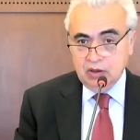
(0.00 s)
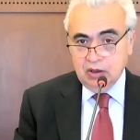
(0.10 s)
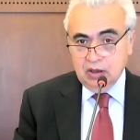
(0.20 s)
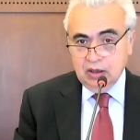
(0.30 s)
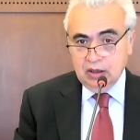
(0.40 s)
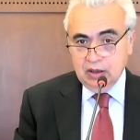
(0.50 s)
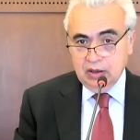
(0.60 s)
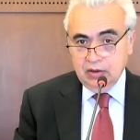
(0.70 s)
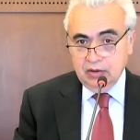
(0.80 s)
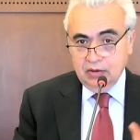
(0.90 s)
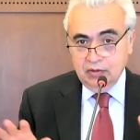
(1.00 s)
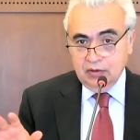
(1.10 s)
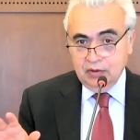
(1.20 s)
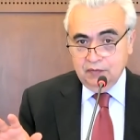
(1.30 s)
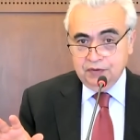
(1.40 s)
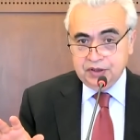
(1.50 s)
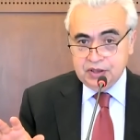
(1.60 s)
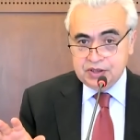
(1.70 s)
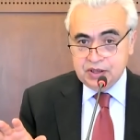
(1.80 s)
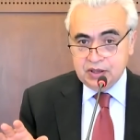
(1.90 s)

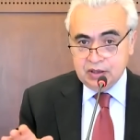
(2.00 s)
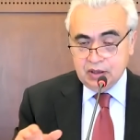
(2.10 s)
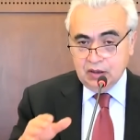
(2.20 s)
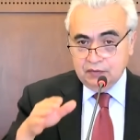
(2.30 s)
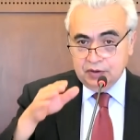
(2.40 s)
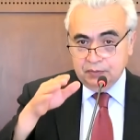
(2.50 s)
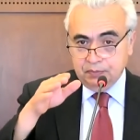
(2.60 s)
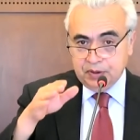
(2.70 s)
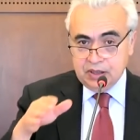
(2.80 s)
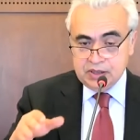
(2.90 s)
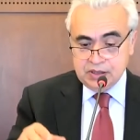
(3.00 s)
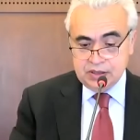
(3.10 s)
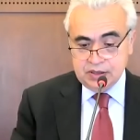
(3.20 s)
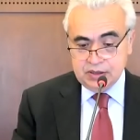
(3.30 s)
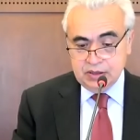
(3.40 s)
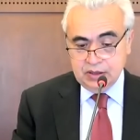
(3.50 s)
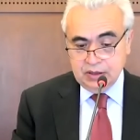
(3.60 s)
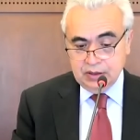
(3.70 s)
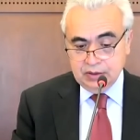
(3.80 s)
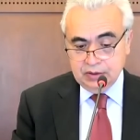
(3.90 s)
witnessing how the prices,
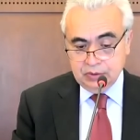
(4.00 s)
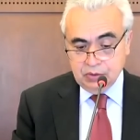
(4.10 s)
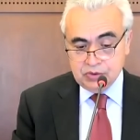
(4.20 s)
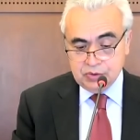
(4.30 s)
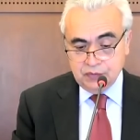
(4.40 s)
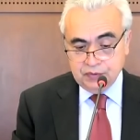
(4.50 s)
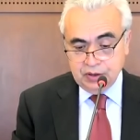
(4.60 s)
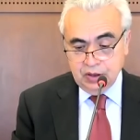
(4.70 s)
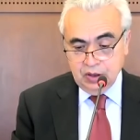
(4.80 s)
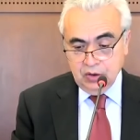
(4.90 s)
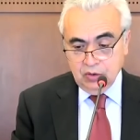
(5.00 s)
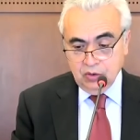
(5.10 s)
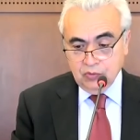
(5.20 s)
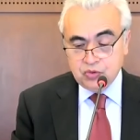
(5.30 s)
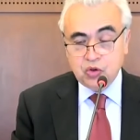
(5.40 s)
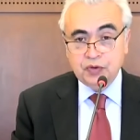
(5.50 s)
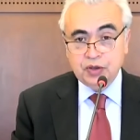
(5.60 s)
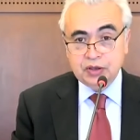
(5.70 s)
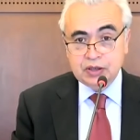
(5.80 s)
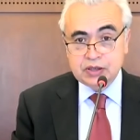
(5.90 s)
the cost of the offshore
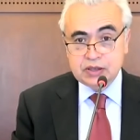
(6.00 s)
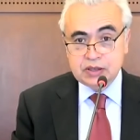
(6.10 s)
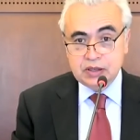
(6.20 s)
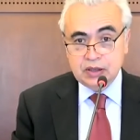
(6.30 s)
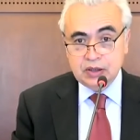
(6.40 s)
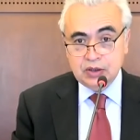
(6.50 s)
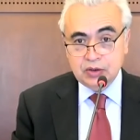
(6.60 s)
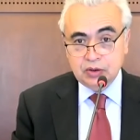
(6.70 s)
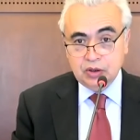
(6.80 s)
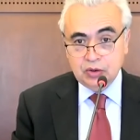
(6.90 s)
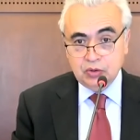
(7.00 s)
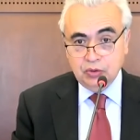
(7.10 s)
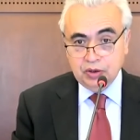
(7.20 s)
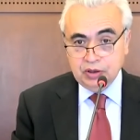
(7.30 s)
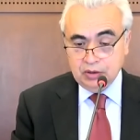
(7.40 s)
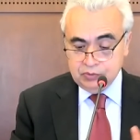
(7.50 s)
wind is going down.